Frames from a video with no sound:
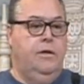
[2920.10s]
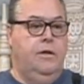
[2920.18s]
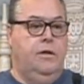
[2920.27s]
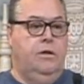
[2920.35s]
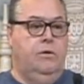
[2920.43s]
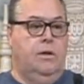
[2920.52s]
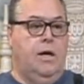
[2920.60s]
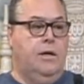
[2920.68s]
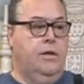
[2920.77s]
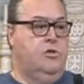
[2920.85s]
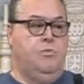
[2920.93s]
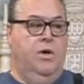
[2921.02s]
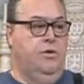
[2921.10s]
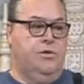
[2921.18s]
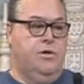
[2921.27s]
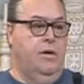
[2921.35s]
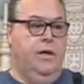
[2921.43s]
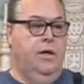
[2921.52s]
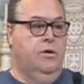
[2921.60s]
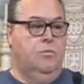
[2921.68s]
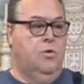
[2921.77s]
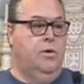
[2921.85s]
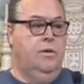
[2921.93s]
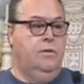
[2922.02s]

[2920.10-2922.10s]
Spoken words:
you know, a lot of these brothers aren't here no more.